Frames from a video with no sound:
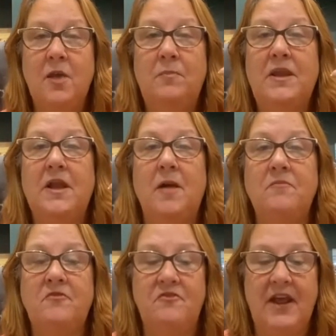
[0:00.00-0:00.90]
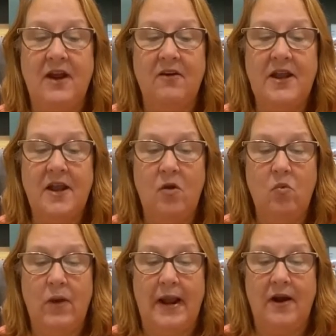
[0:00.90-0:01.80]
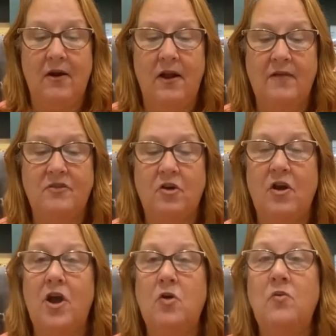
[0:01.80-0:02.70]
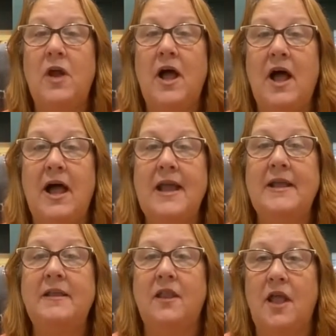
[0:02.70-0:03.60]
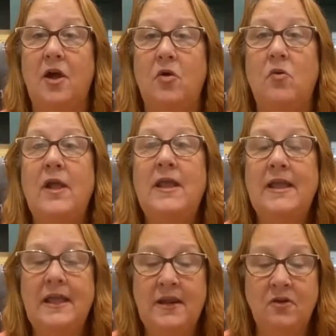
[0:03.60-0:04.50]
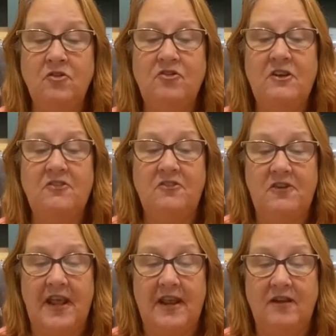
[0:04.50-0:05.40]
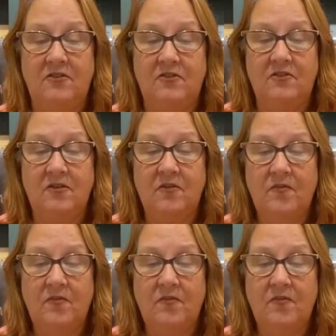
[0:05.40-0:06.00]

Become very aware of your own high and low energy states.